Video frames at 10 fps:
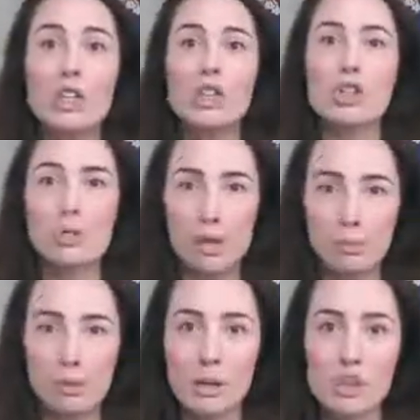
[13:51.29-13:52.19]
to
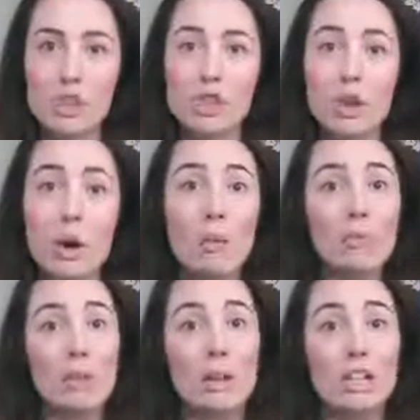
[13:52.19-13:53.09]
implement, show up
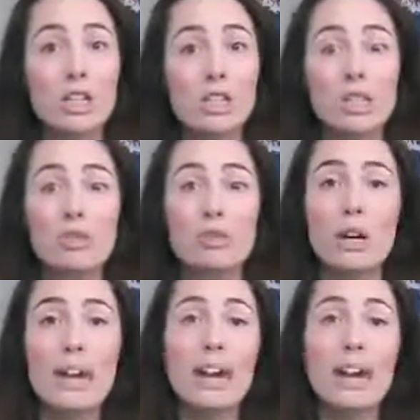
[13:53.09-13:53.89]
willing to